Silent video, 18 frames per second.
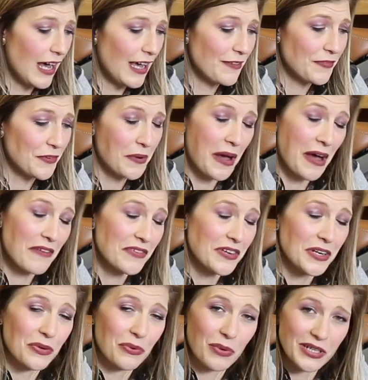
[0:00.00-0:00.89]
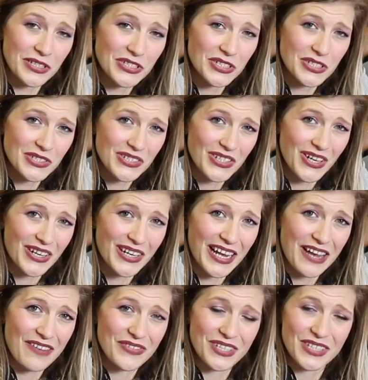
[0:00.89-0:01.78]
If you have any questions on
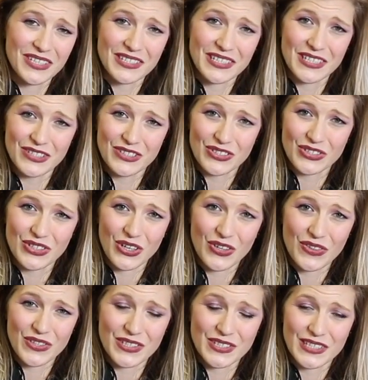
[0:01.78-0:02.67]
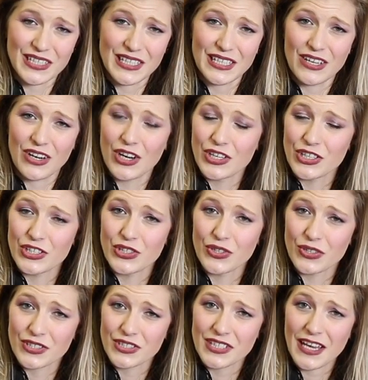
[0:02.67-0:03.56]
having us install this kit onto
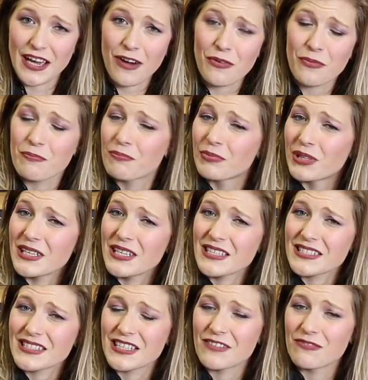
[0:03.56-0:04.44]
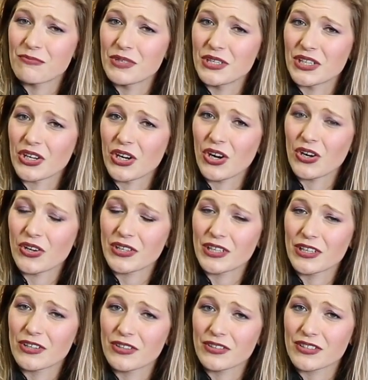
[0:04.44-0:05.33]
your Scout, please give me a call
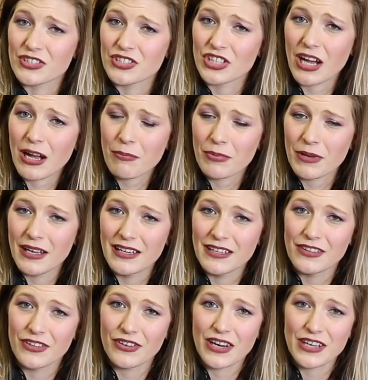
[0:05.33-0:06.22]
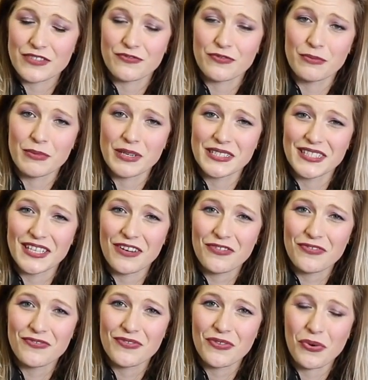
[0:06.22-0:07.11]
here at the shop and either ask for
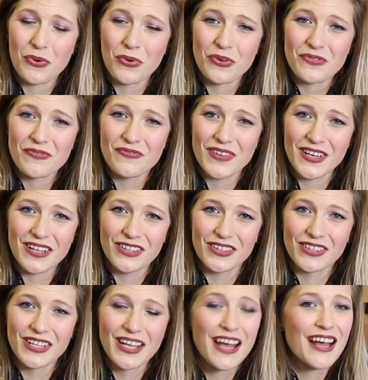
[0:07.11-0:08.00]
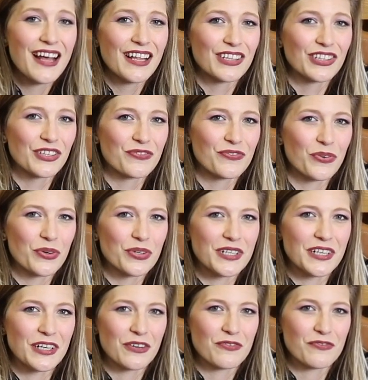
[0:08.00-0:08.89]
myself or Phil. Look forward
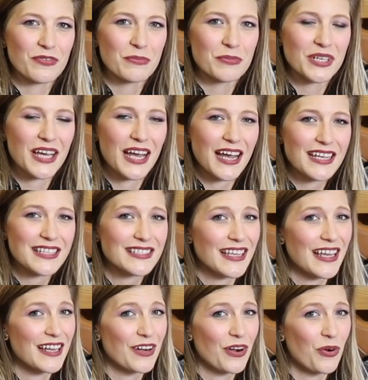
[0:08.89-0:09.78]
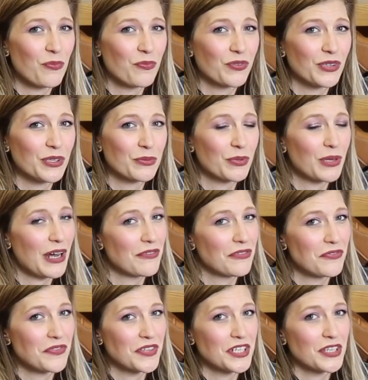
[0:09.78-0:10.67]
to hearing from you guys, and hopefully we'll have
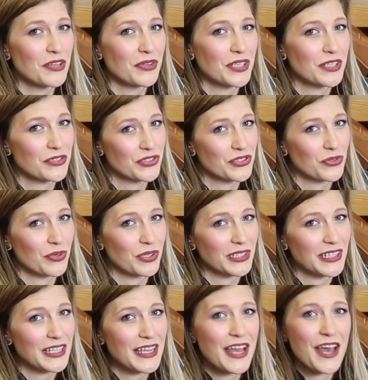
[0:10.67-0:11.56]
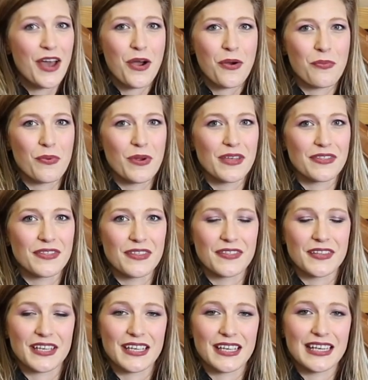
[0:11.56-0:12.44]
a video here shortly with
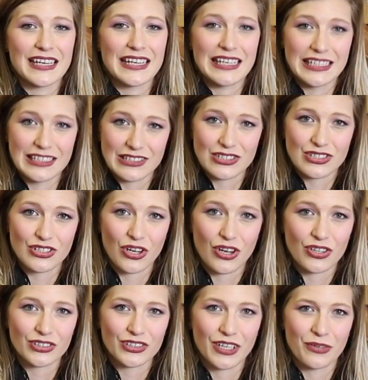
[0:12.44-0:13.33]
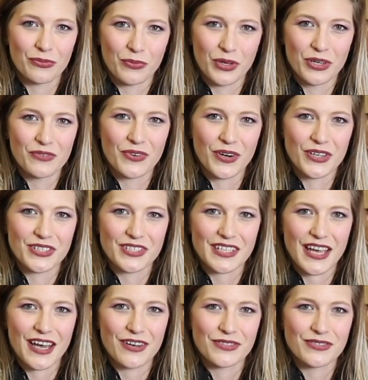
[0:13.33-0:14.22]
the kit installed on one of our
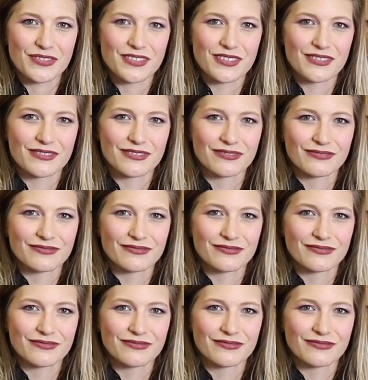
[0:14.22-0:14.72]
Scouts.